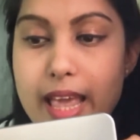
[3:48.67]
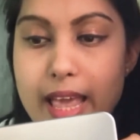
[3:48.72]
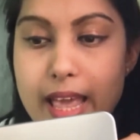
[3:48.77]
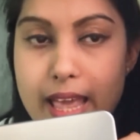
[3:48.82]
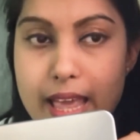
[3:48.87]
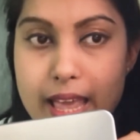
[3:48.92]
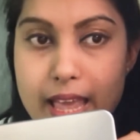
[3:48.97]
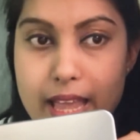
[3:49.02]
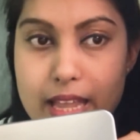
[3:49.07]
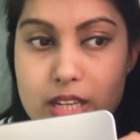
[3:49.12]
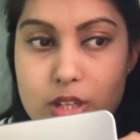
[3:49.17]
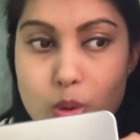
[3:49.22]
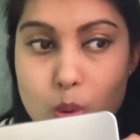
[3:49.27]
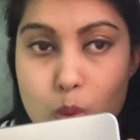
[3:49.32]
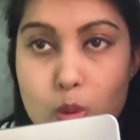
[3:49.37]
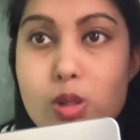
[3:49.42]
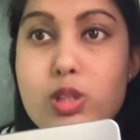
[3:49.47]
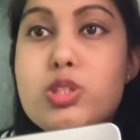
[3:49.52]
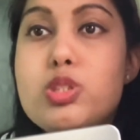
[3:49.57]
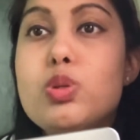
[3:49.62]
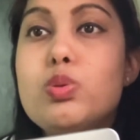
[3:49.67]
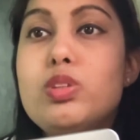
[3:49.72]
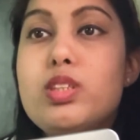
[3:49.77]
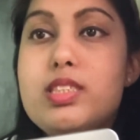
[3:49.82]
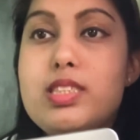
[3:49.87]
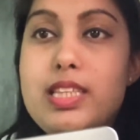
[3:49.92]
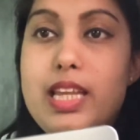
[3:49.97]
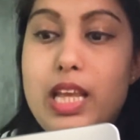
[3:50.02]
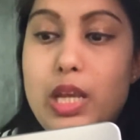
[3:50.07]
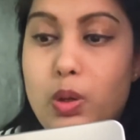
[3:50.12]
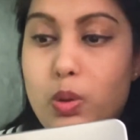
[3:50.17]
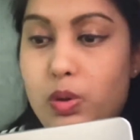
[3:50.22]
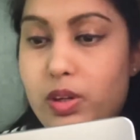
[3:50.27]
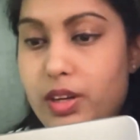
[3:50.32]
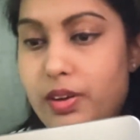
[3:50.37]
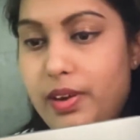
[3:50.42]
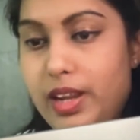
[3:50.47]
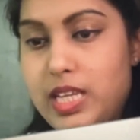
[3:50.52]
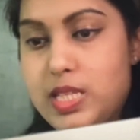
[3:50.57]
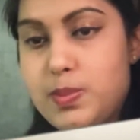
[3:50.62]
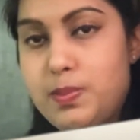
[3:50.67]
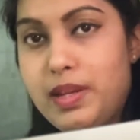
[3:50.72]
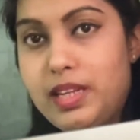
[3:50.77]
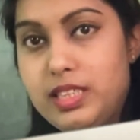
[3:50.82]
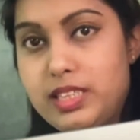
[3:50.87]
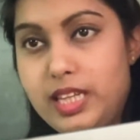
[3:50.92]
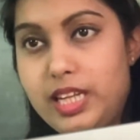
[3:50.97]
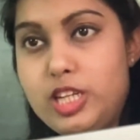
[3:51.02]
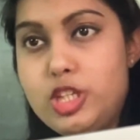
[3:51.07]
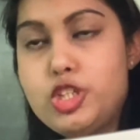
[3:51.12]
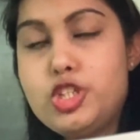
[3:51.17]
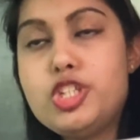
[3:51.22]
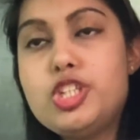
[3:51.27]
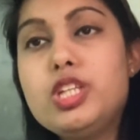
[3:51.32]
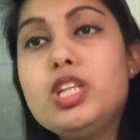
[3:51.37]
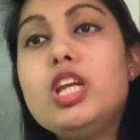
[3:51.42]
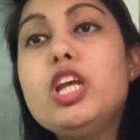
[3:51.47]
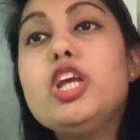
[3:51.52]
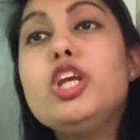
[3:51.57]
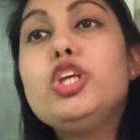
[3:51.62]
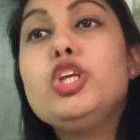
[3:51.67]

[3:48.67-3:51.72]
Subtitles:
and also the stakeholder expectation.